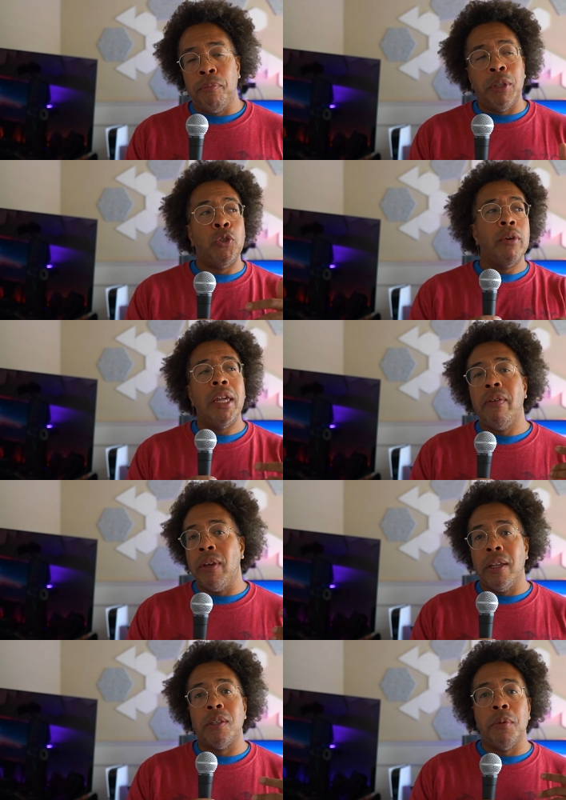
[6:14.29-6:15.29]
but you can't
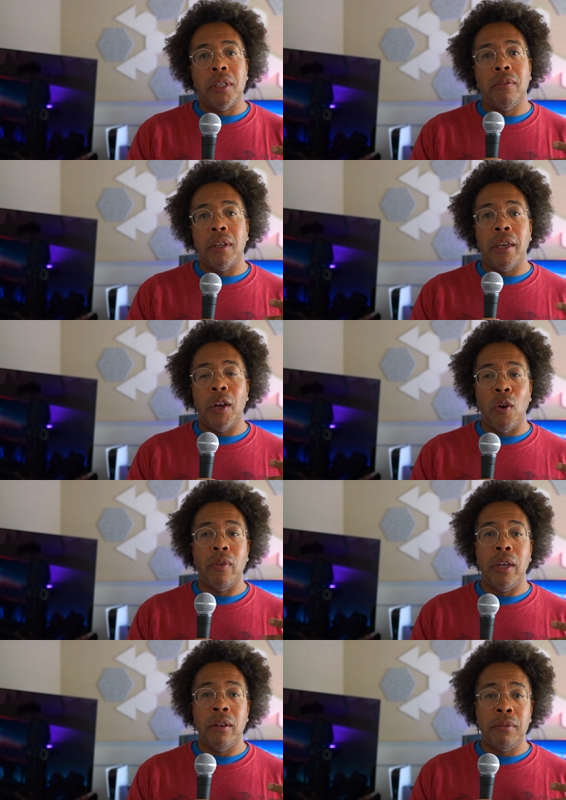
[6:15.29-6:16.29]
even get some of the stuff taken care
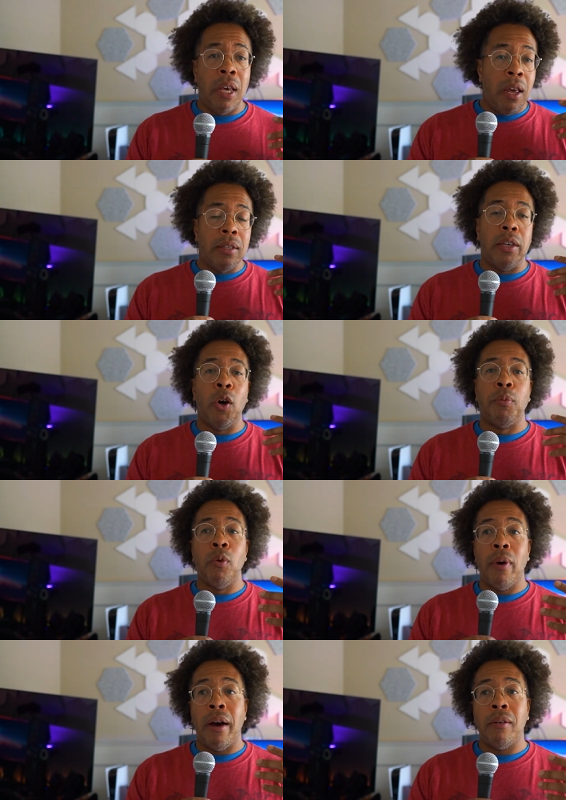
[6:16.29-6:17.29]
over here to help
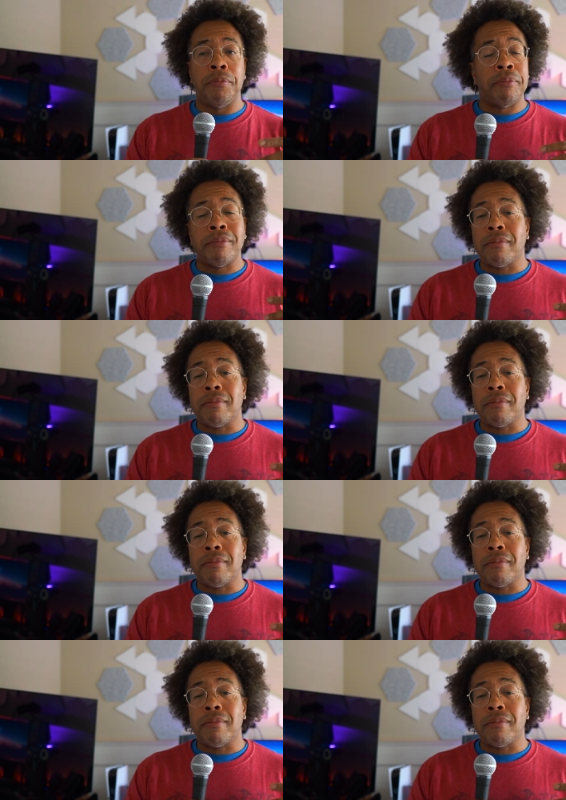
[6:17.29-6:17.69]
you out.